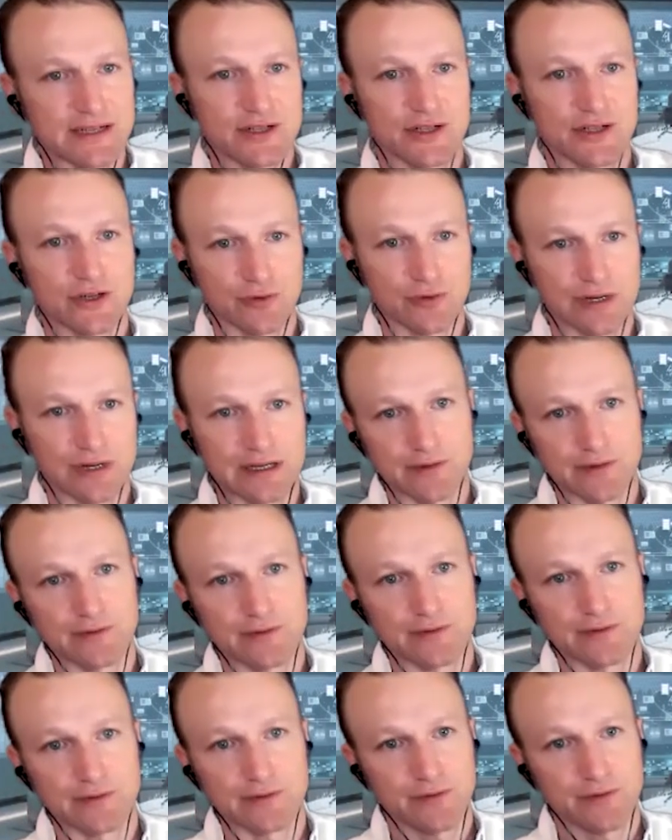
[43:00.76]

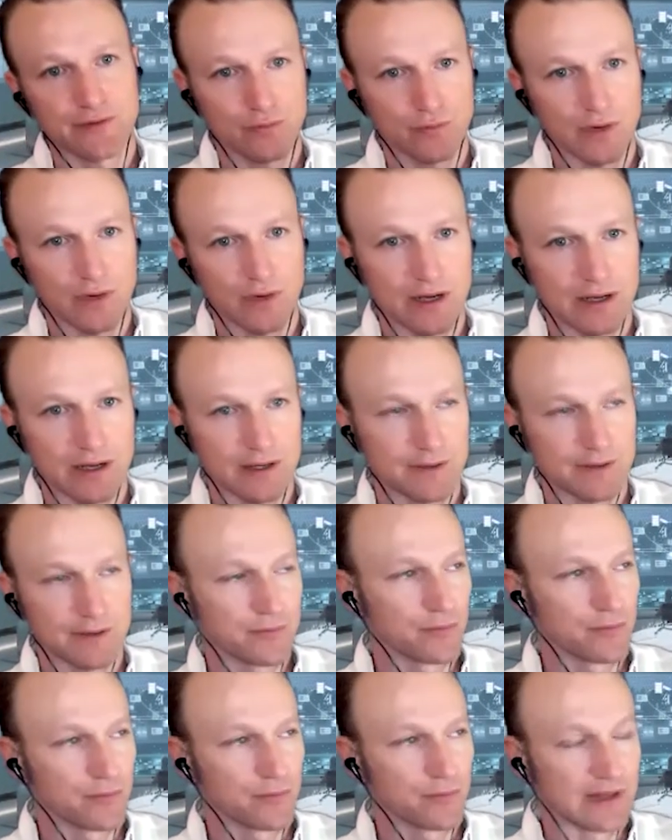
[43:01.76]
integrative, uh,
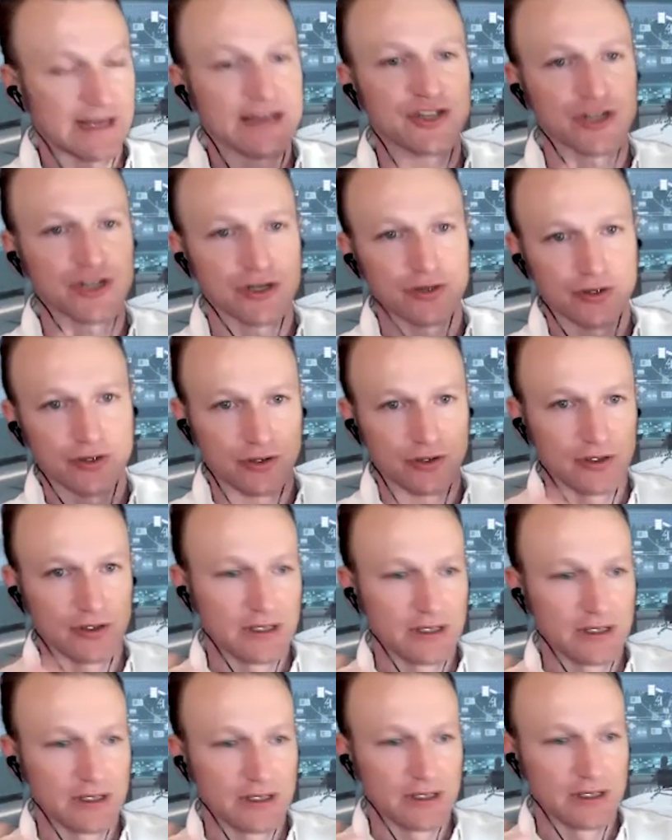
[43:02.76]

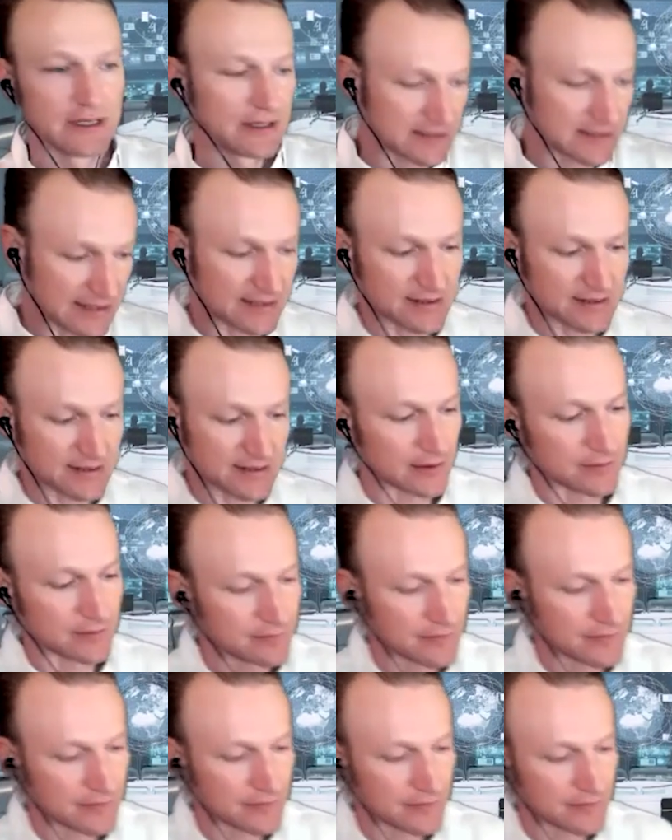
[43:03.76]
relational
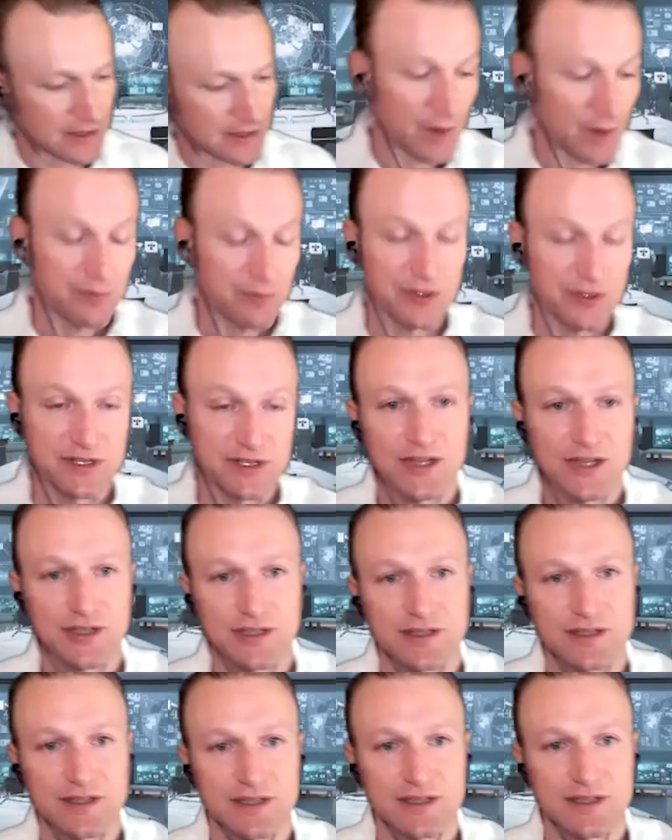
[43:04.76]
system and
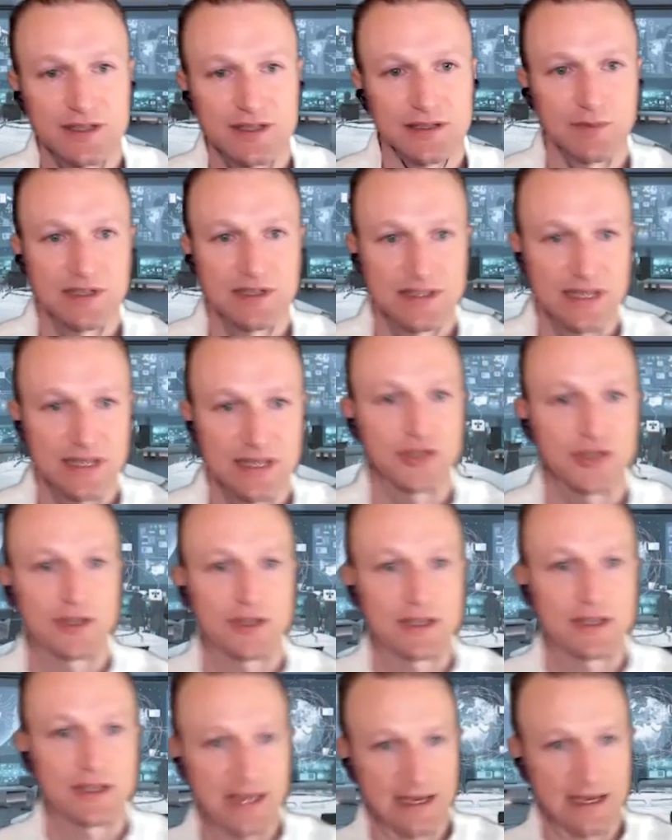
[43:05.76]
reputation system,
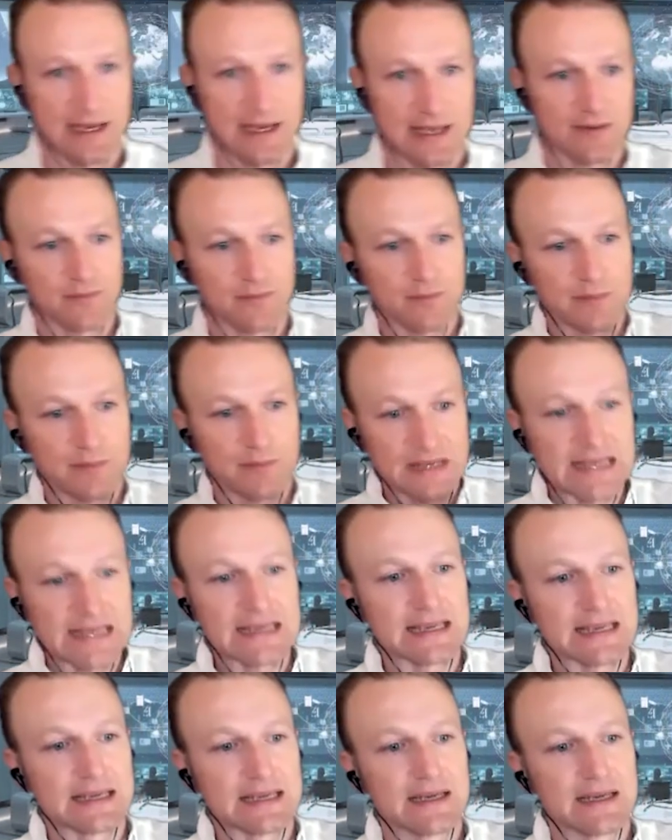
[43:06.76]
essentially, that can
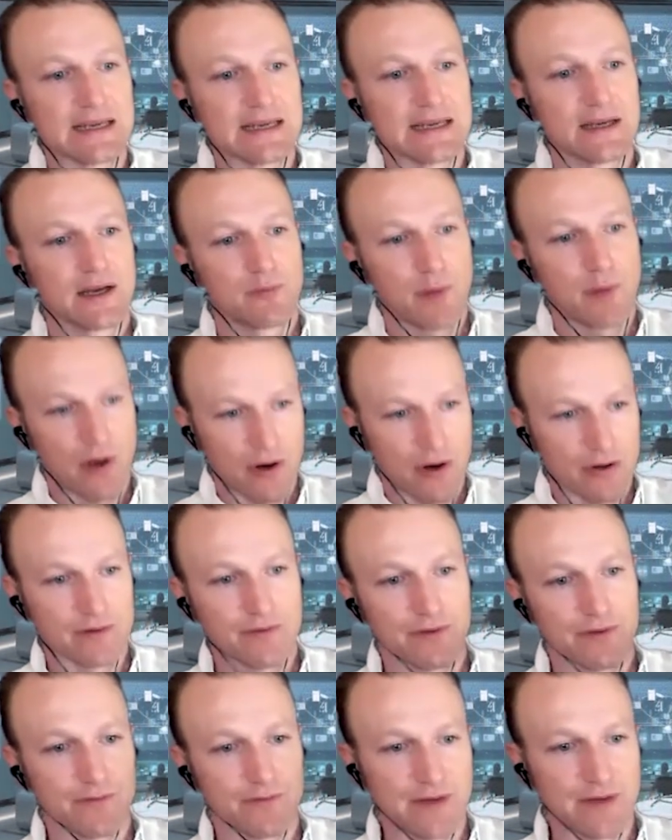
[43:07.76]
be part
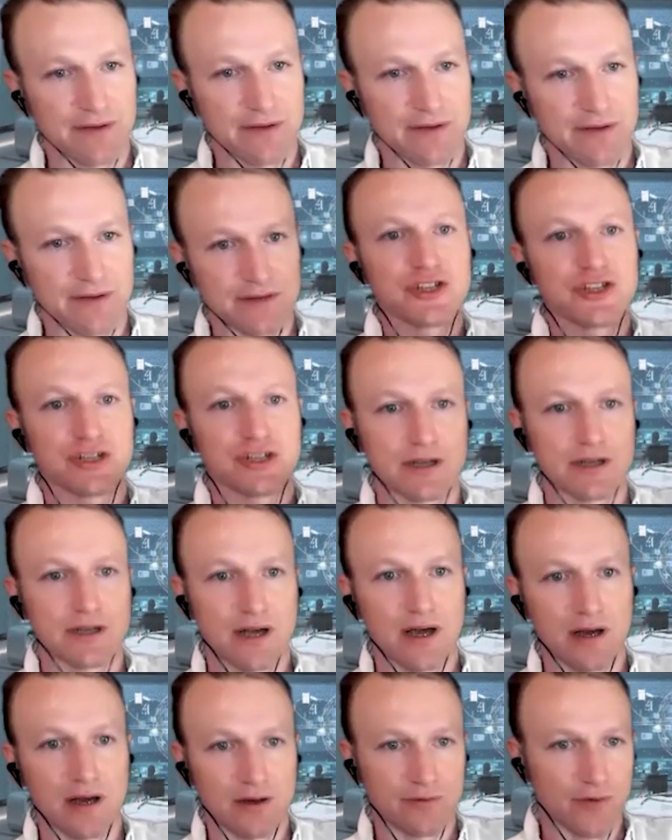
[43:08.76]
of the foundation
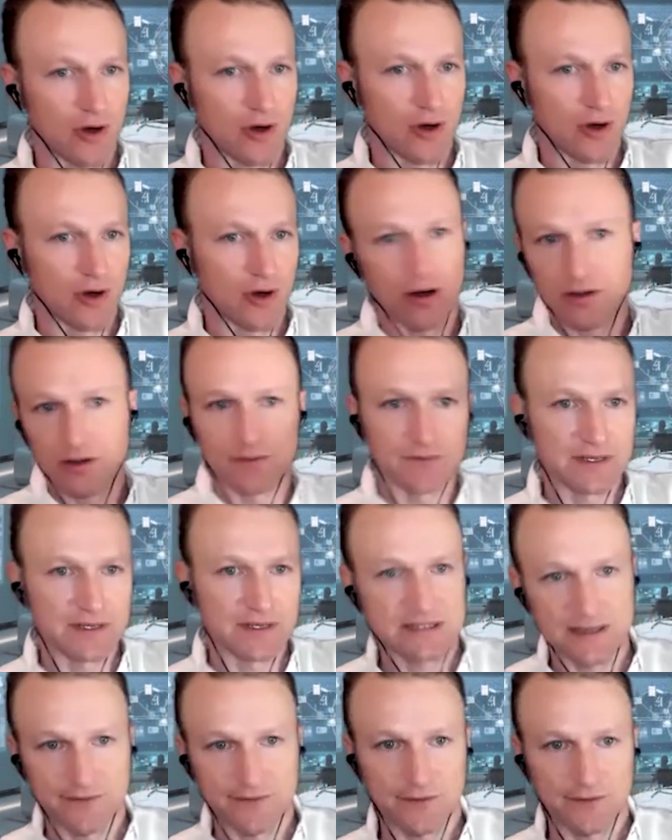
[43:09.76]
of all of
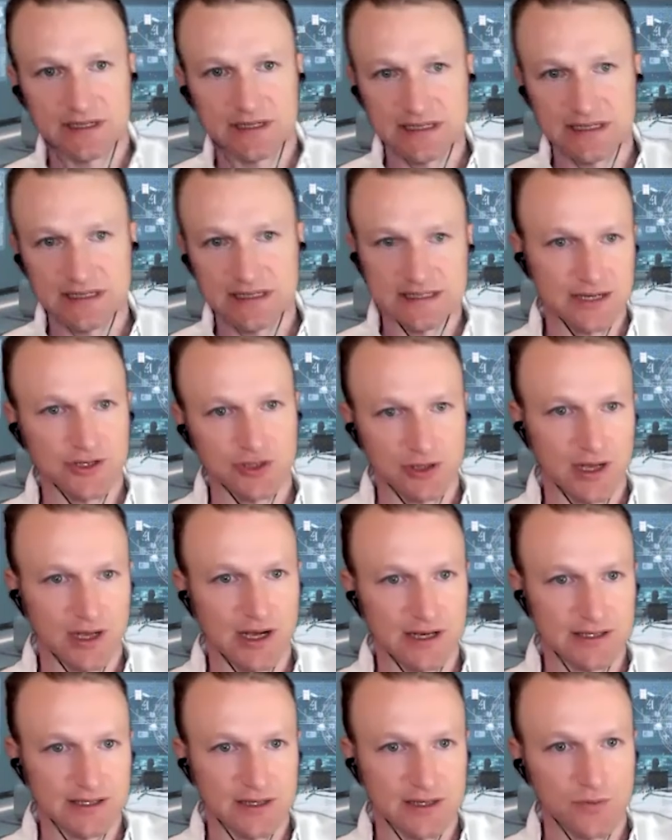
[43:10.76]
these different
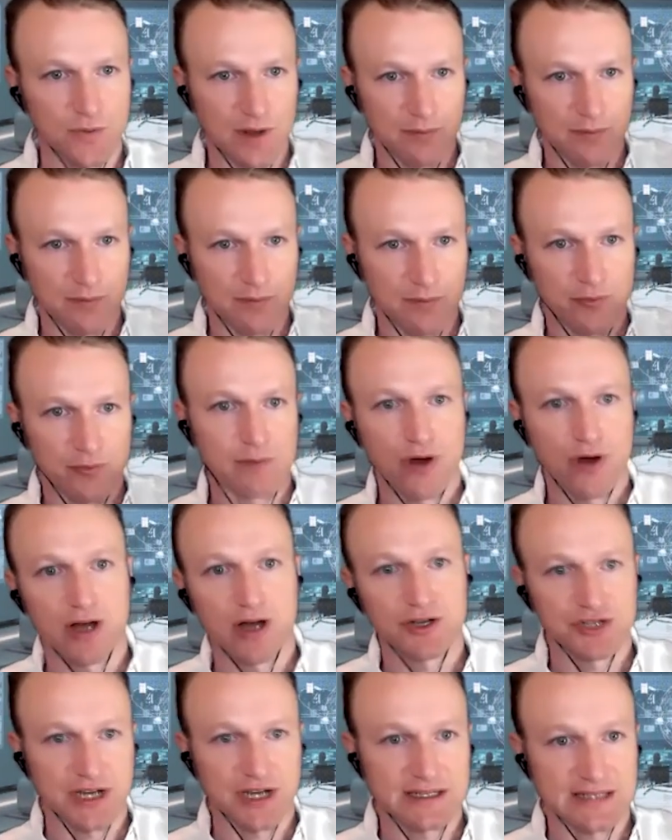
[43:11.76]
decentralized and web3
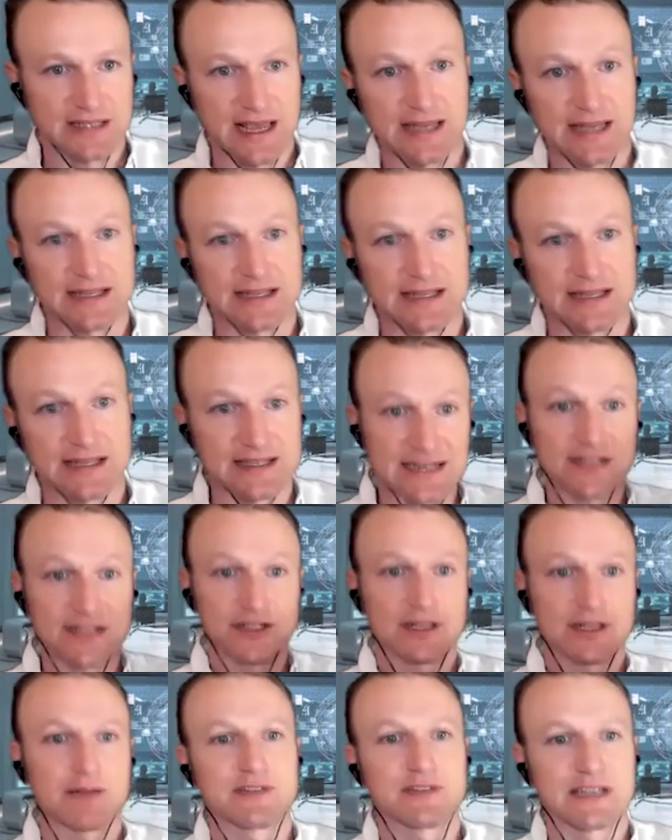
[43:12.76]
projects and stitch
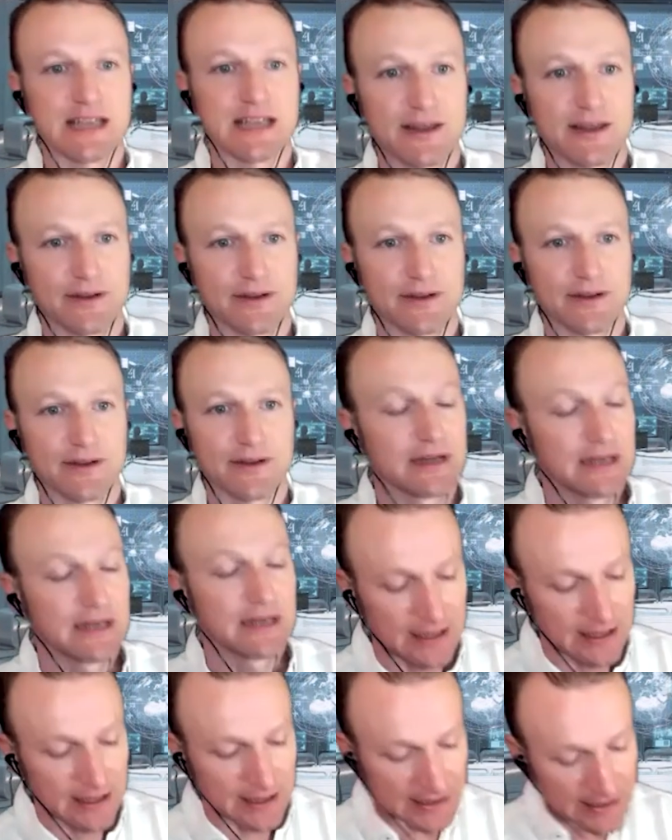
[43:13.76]
them together
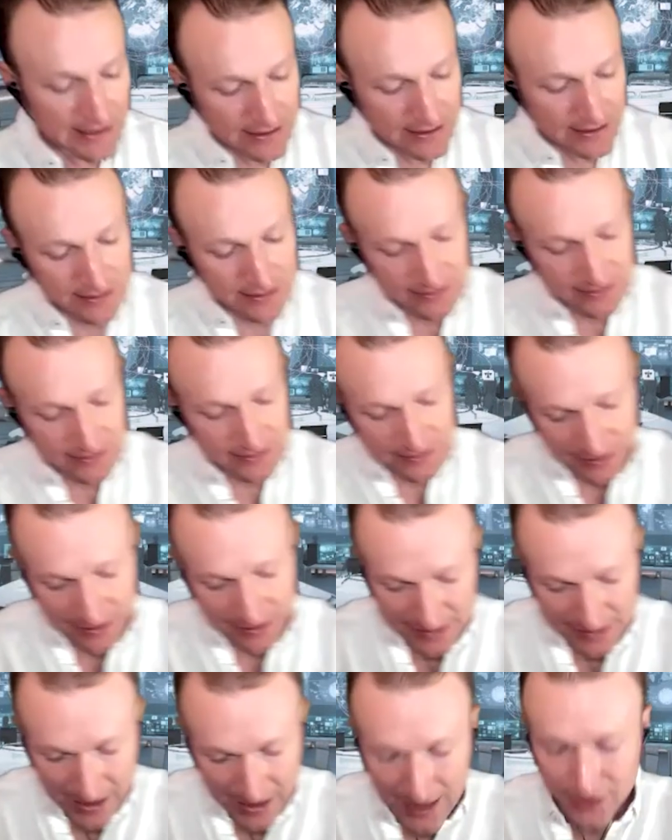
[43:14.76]
is
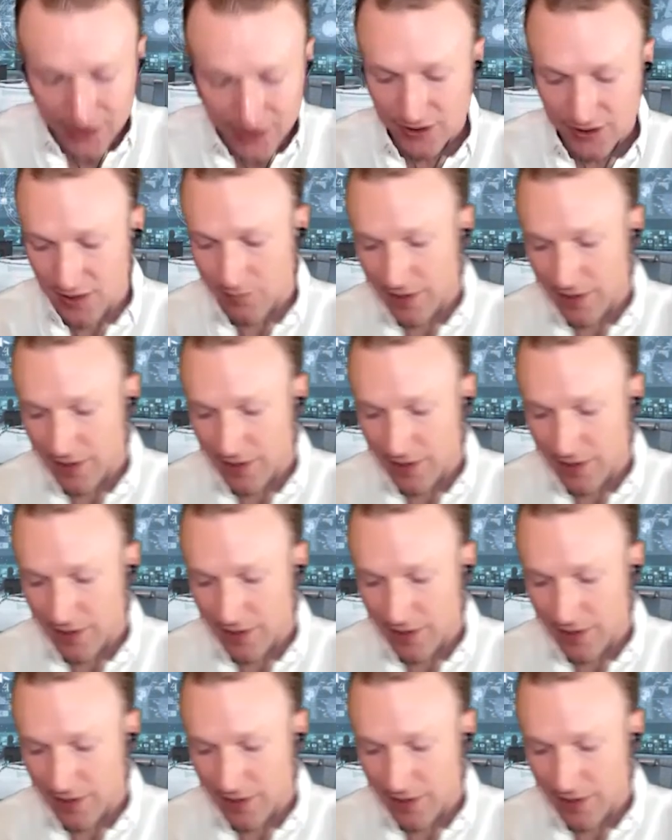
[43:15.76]
is actually